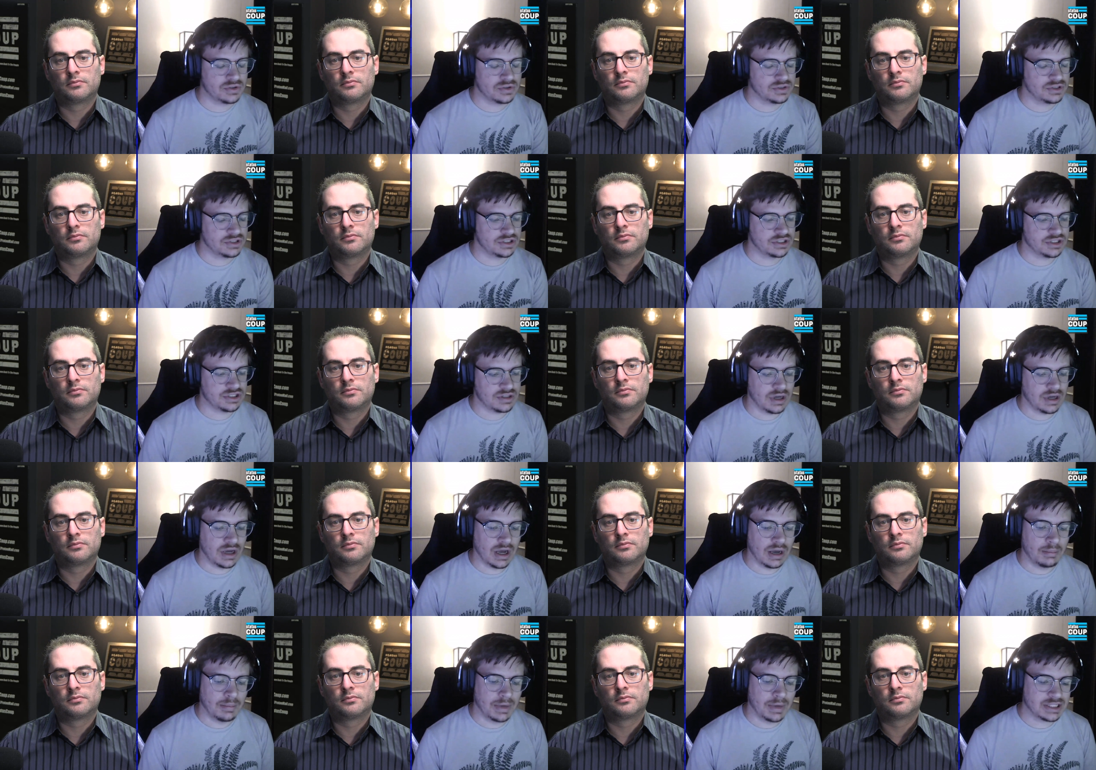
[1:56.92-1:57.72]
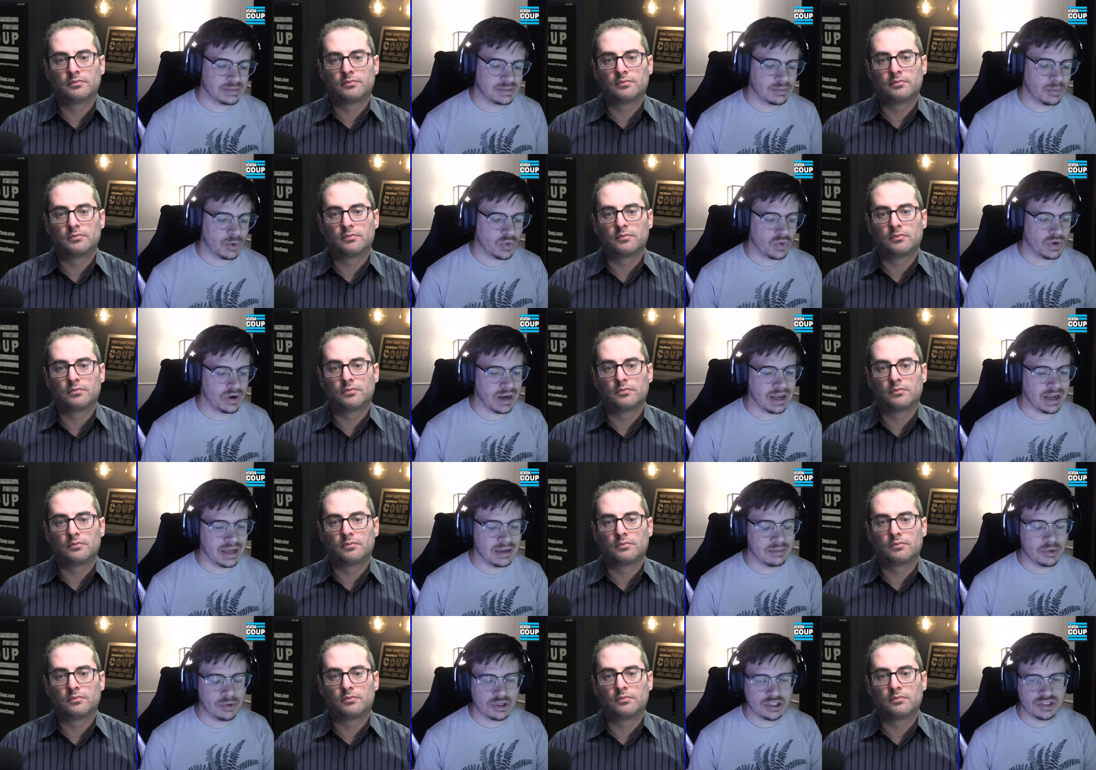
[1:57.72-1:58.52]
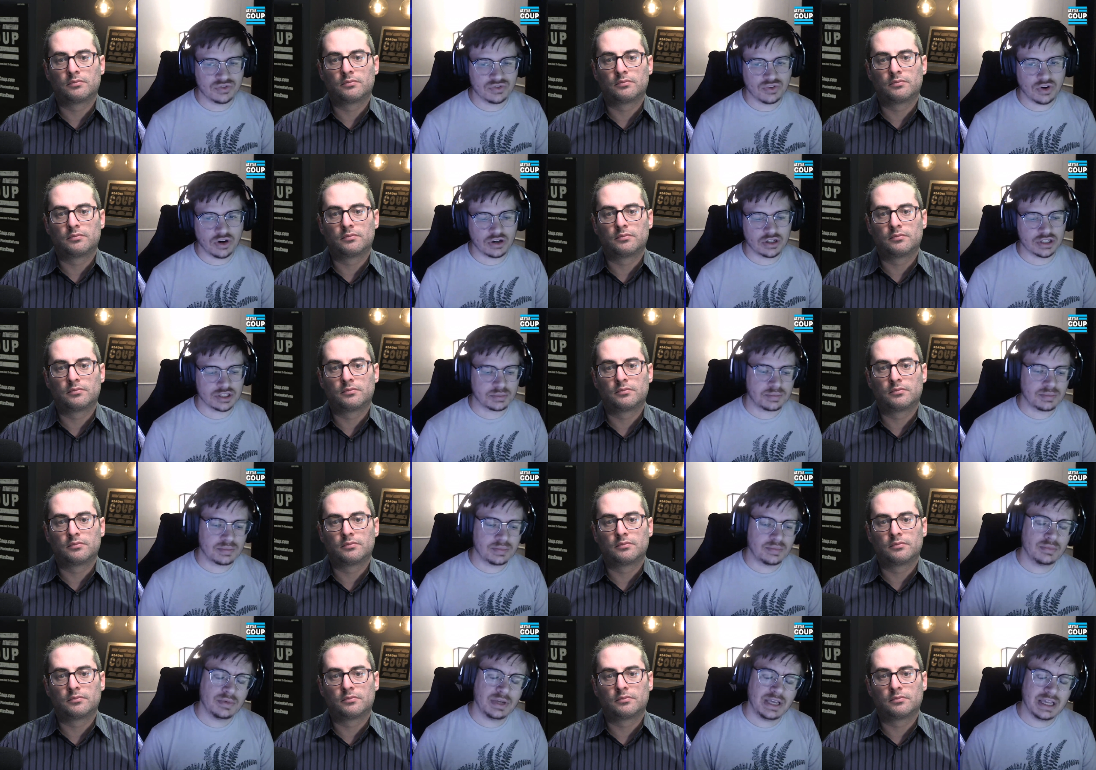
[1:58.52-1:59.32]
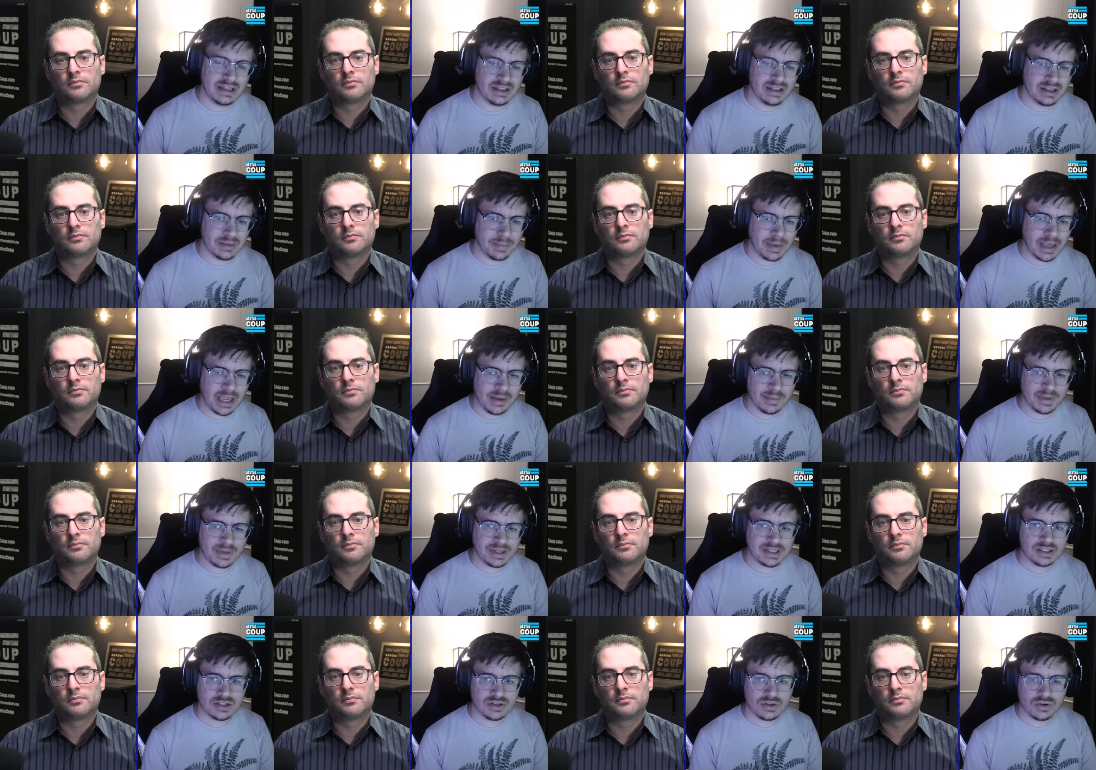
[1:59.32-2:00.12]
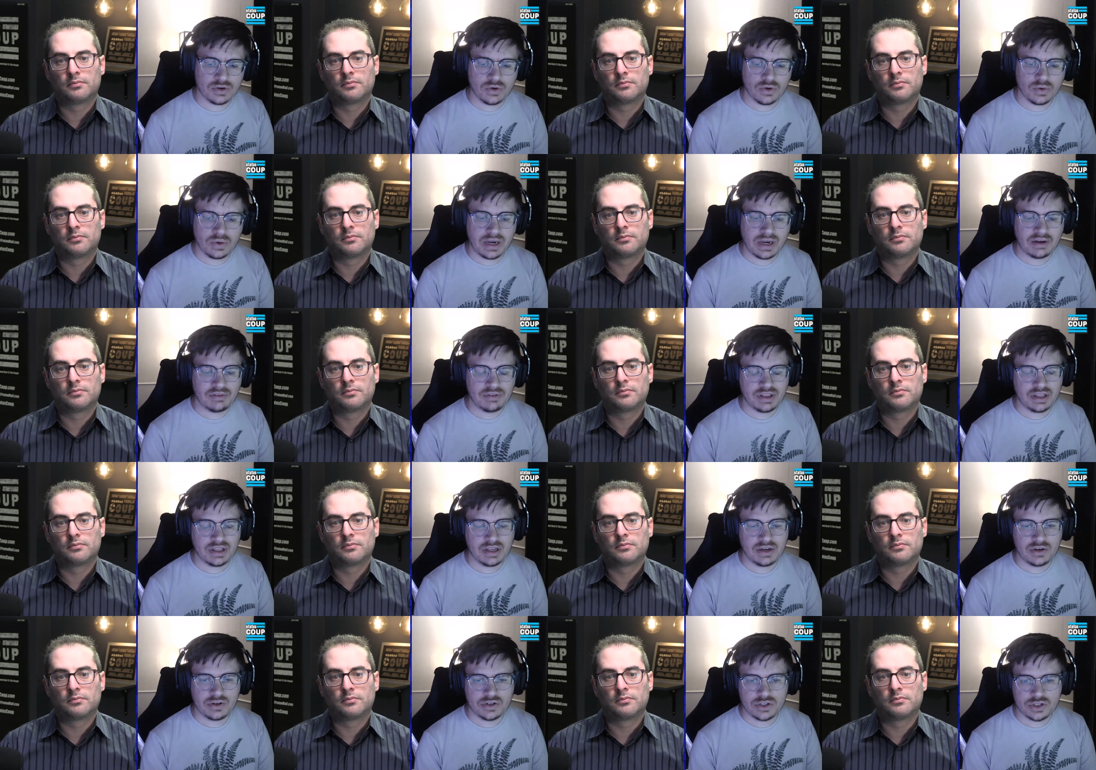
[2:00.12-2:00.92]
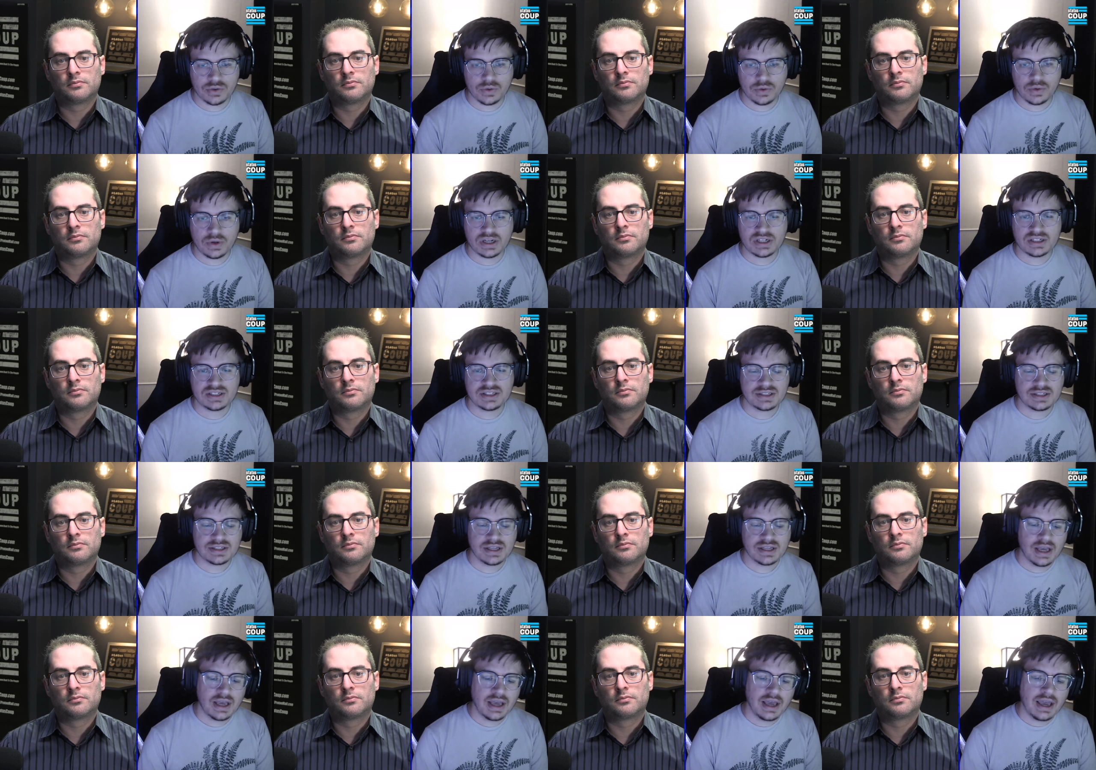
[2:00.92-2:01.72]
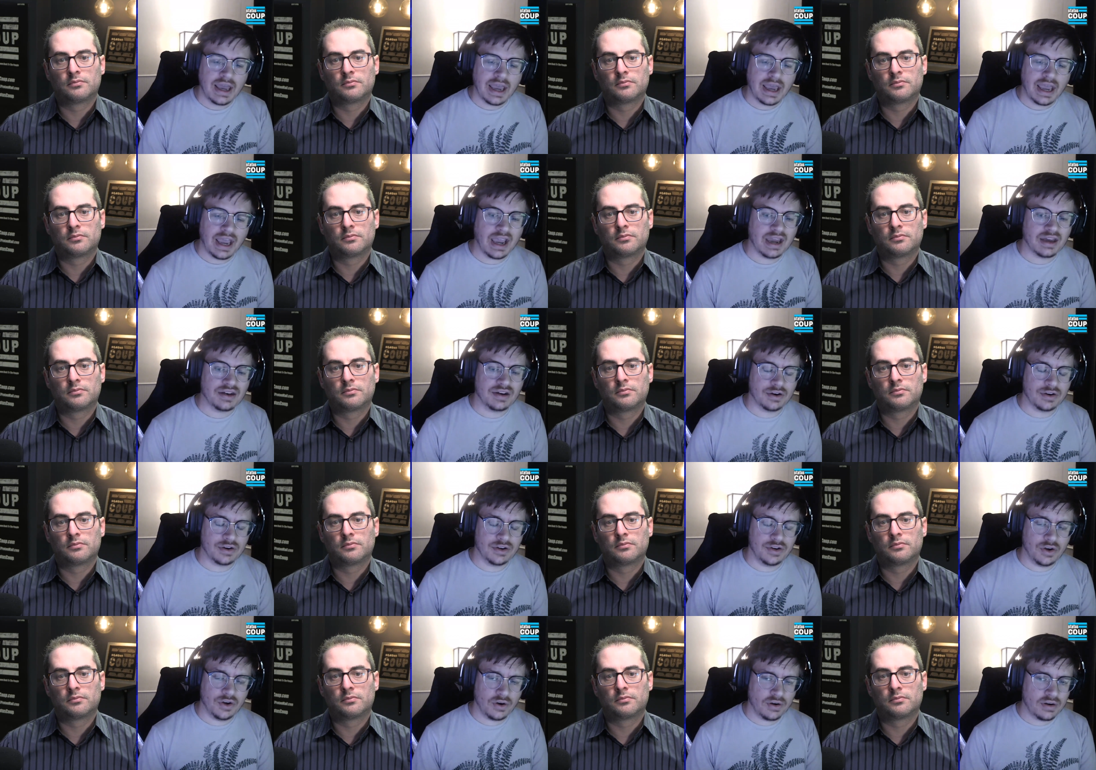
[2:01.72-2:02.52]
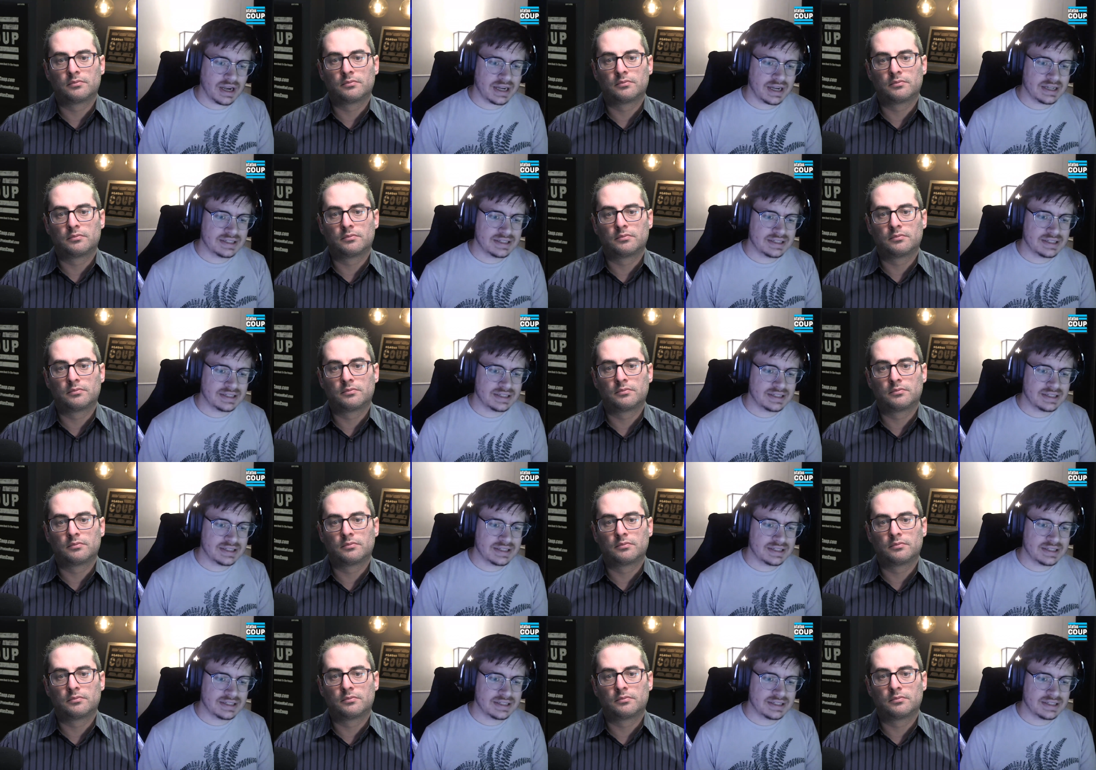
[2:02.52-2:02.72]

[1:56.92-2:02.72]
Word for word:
Speaker 1: so it's just a much more reliable as far as getting the payments through and everything to us. And on your